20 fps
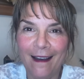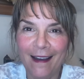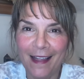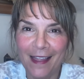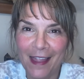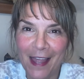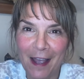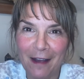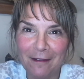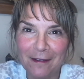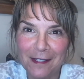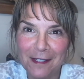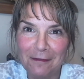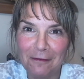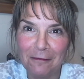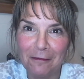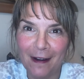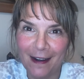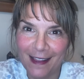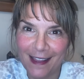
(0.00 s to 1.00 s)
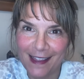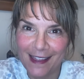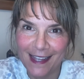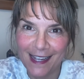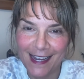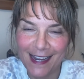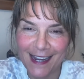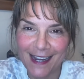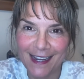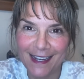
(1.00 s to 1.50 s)
that was one of the
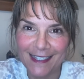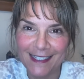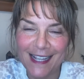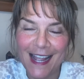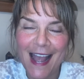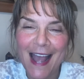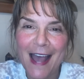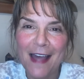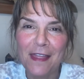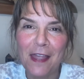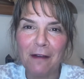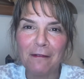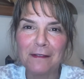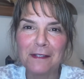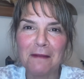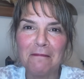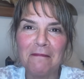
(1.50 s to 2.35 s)
things that was a